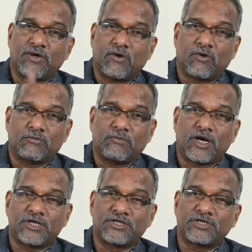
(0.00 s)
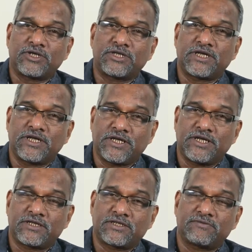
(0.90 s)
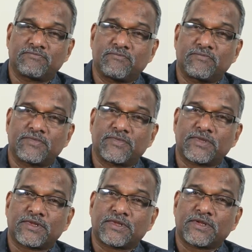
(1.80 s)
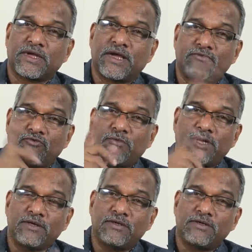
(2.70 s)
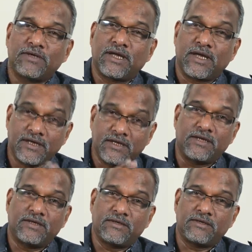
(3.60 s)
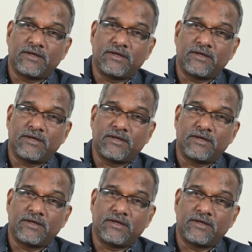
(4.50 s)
on March 30th, a woman, a girl,